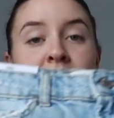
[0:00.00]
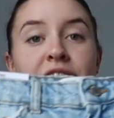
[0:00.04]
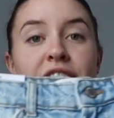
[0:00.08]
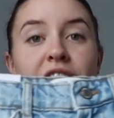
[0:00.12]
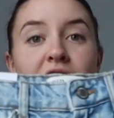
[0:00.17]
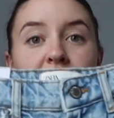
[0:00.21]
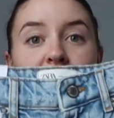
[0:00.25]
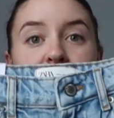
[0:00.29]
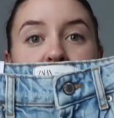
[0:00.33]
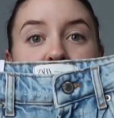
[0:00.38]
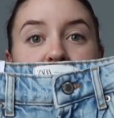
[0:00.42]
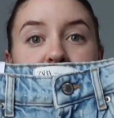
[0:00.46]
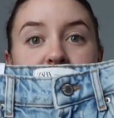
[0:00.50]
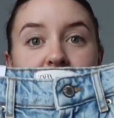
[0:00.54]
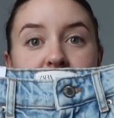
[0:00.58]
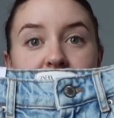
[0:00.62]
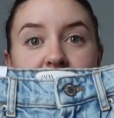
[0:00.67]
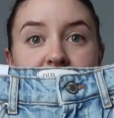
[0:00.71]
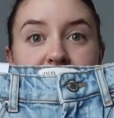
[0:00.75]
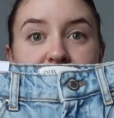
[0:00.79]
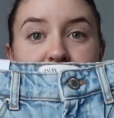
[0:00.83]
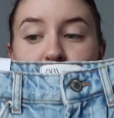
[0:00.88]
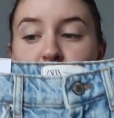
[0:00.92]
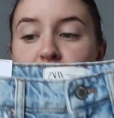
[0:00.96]
Then I got
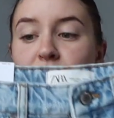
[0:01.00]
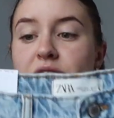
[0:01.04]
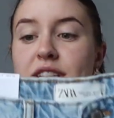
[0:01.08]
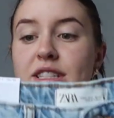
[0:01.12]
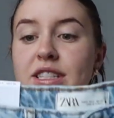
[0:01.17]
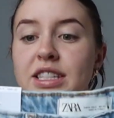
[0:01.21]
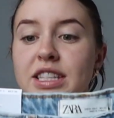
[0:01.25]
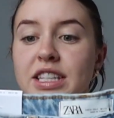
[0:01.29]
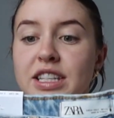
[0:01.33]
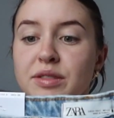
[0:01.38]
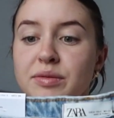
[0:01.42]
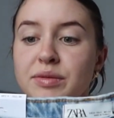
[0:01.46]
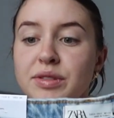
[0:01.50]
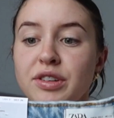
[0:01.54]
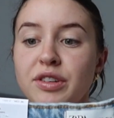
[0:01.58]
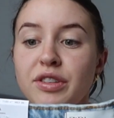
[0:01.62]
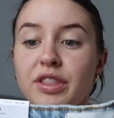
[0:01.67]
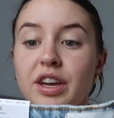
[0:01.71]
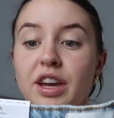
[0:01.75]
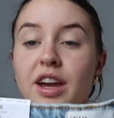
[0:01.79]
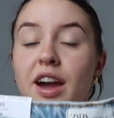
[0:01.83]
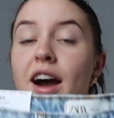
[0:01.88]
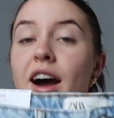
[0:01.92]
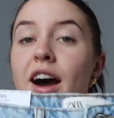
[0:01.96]
these ones. These ones are
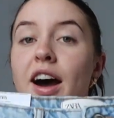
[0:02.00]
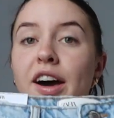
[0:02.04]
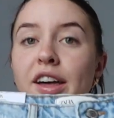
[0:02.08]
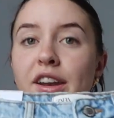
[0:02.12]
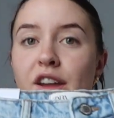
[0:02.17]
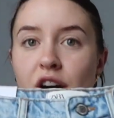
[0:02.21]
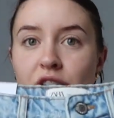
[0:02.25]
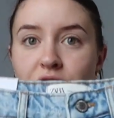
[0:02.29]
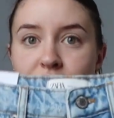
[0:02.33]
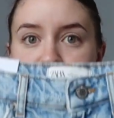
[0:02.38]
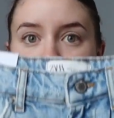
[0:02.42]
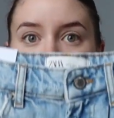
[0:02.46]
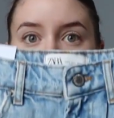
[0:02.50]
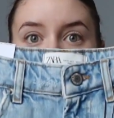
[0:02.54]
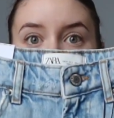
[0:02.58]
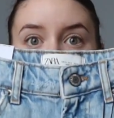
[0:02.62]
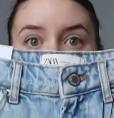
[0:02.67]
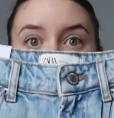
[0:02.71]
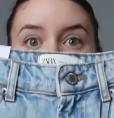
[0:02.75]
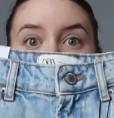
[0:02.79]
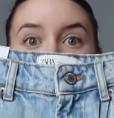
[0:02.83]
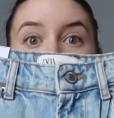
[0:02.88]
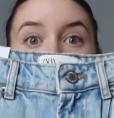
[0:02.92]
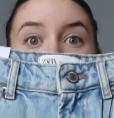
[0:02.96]
the cutoff
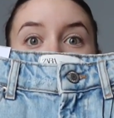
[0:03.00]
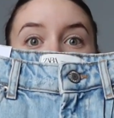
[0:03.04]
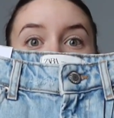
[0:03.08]
shorts.